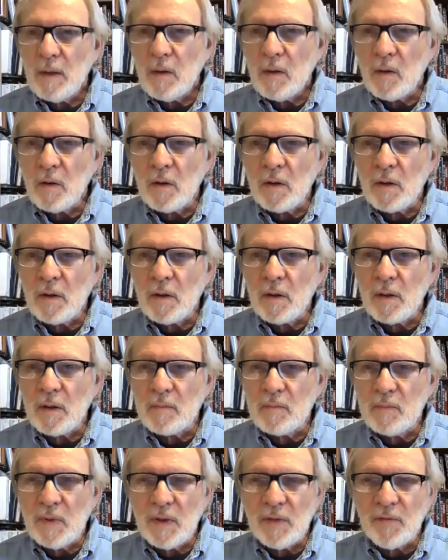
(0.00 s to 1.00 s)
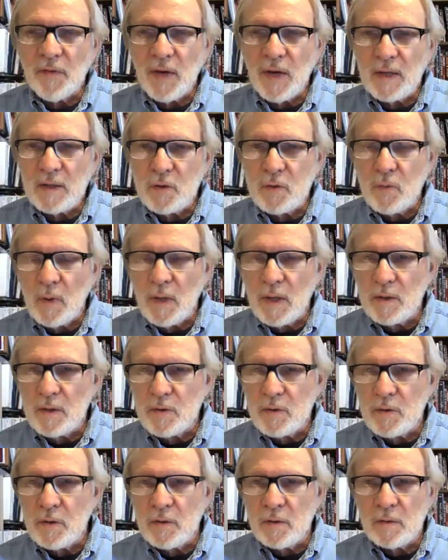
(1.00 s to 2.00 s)
or uh,
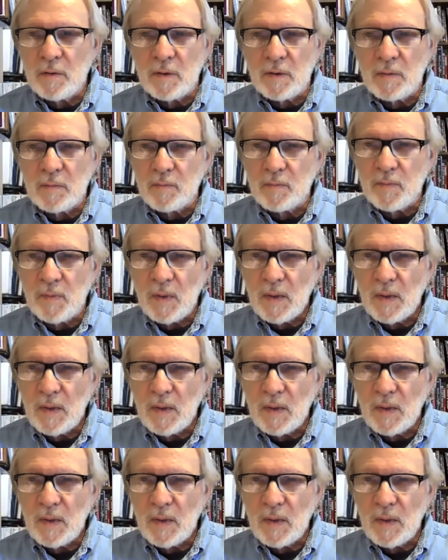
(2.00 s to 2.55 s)
infatuation and